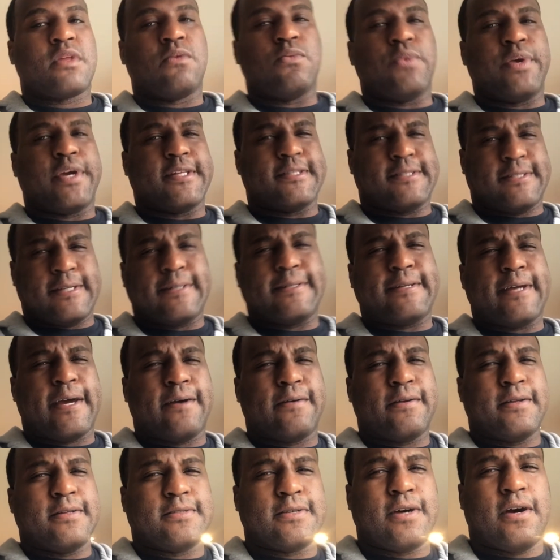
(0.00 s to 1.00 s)
We can sit
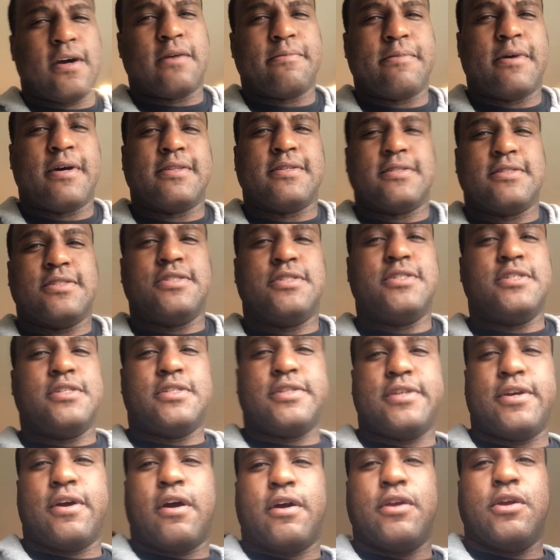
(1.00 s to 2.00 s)
down and talk about this
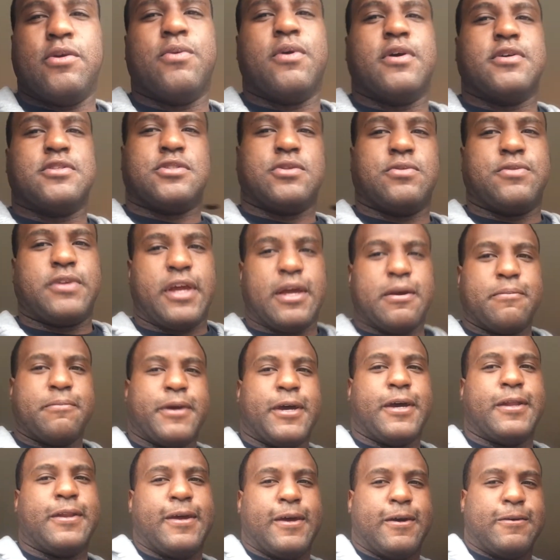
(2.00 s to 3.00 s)
GTR you want so damn
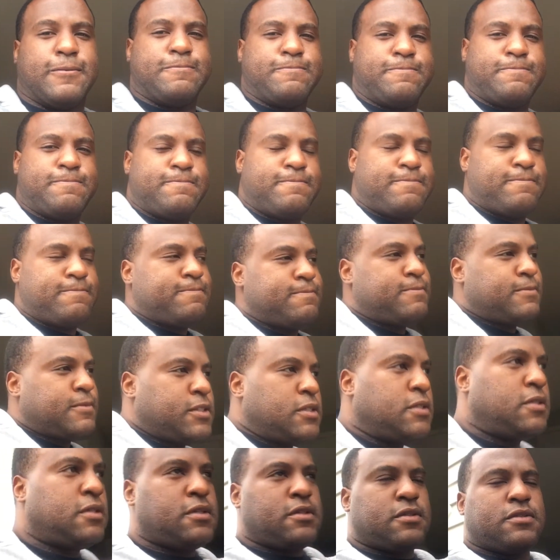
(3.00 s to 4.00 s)
bad now.
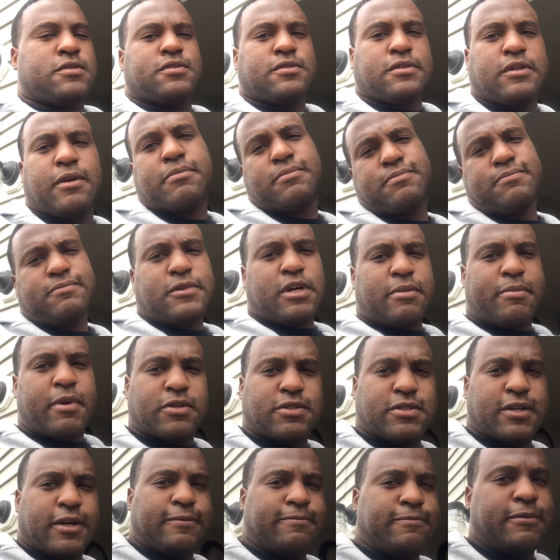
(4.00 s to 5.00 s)
Come
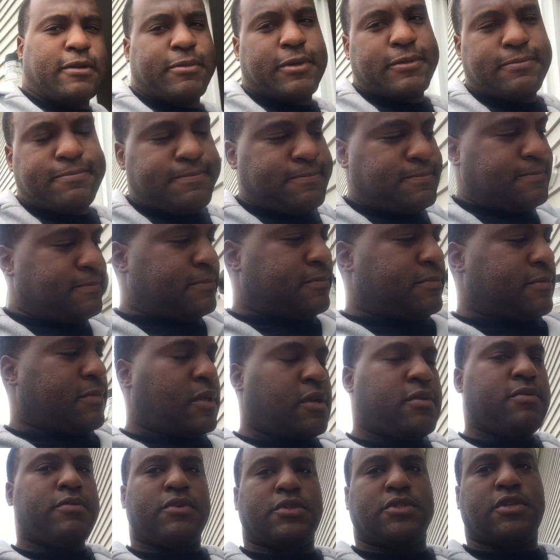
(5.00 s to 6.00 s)
outside.
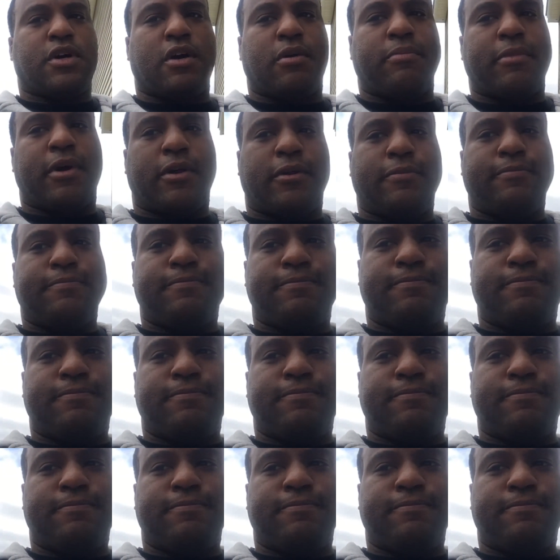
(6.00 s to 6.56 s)
We'll talk about it.